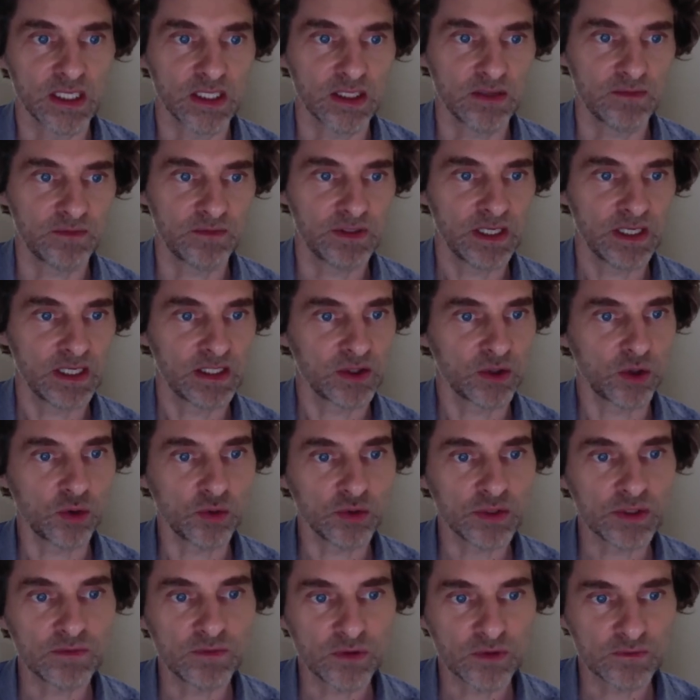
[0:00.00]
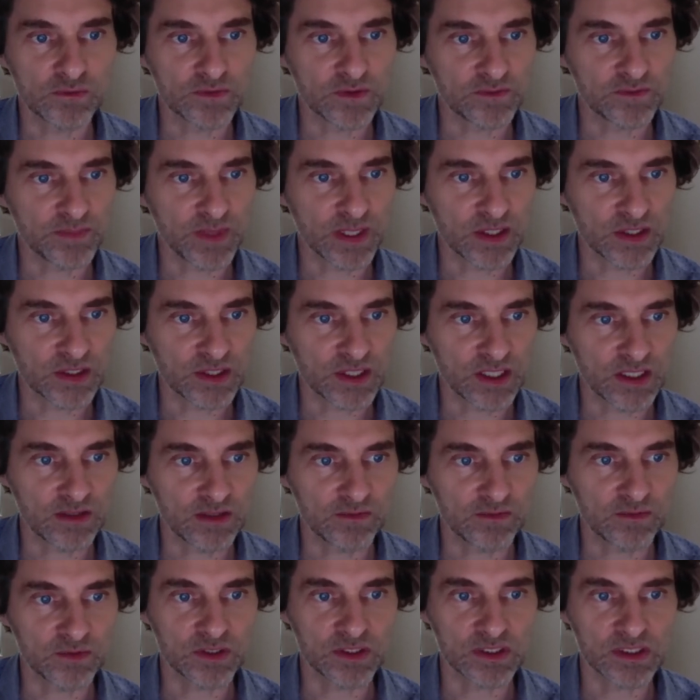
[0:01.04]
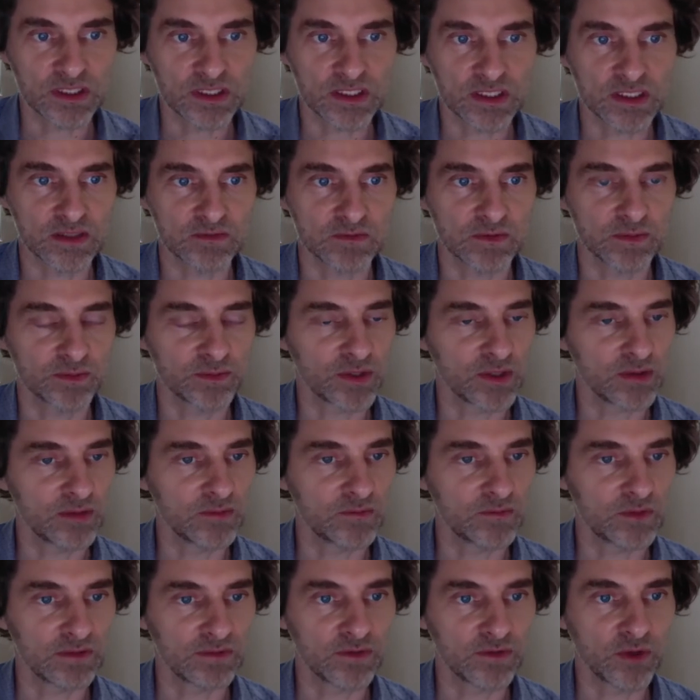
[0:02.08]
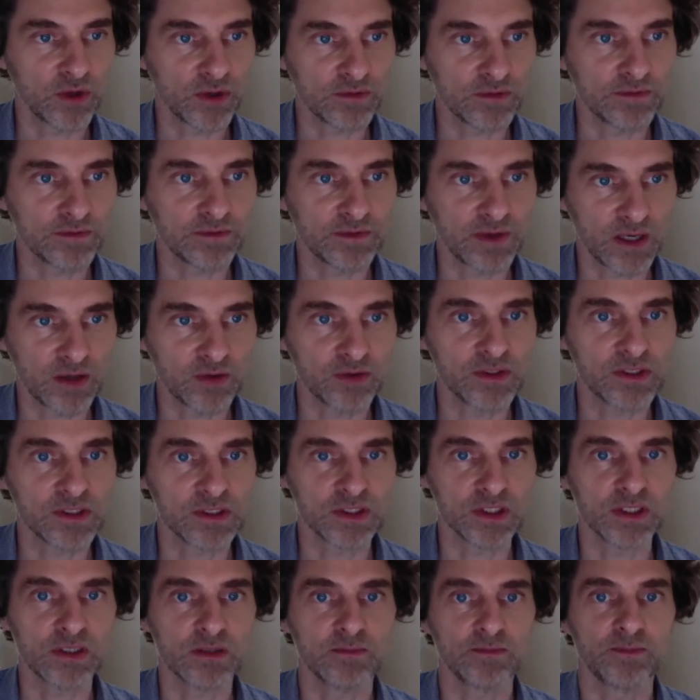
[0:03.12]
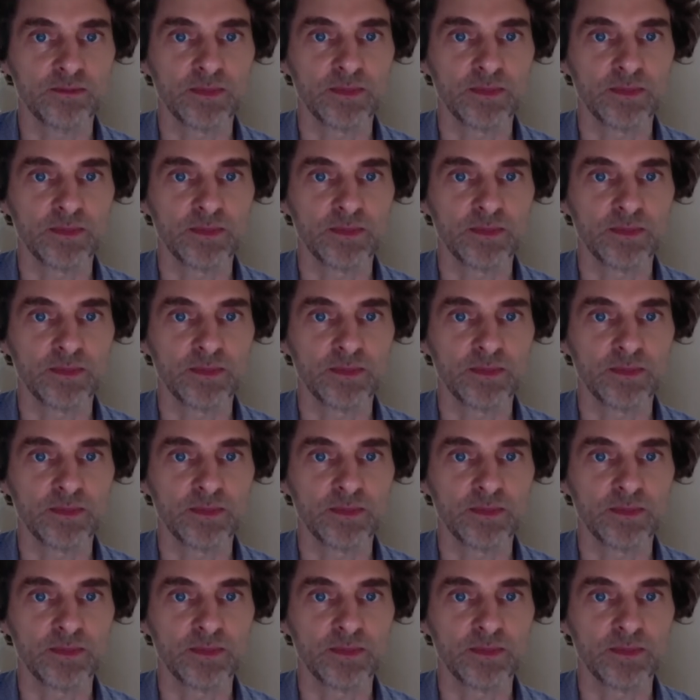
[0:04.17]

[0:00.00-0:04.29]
If we had only worked with Mike Shai, for instance, we probably would have not found this gene.